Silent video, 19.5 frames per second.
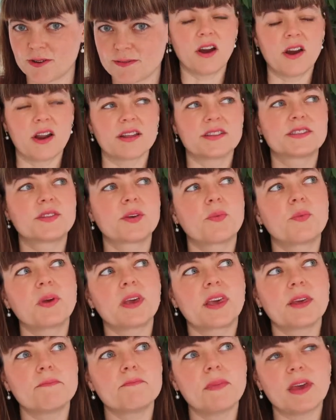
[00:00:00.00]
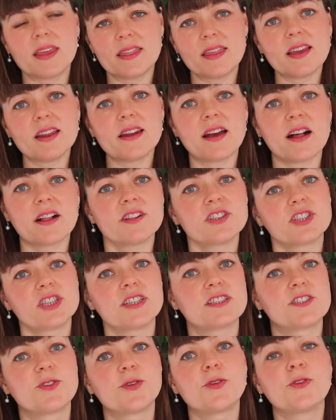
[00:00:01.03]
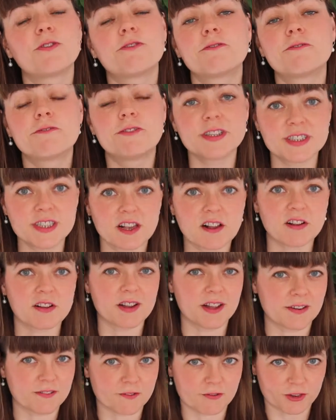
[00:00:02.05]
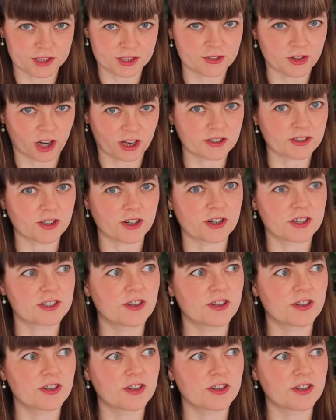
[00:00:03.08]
Alright, so we can make the analogy to physical infrastructure.